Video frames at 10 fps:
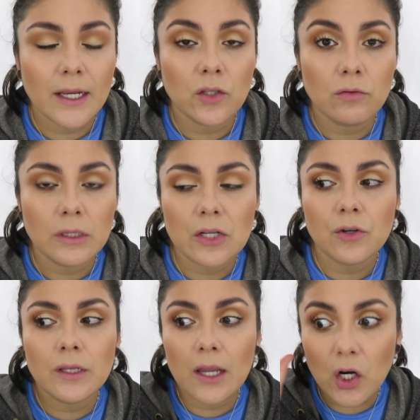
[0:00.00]
and you
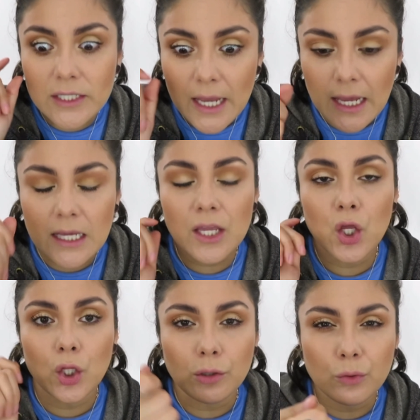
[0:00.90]
literally are
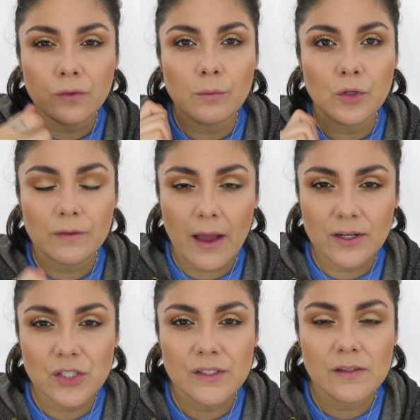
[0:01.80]
taking glue from your
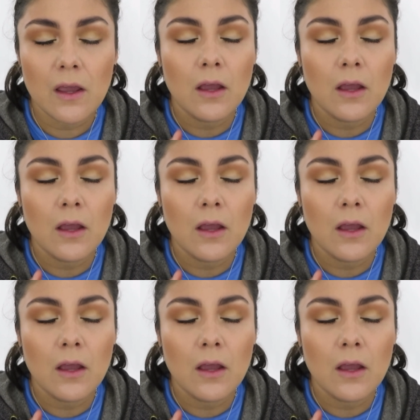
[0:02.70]
lashes,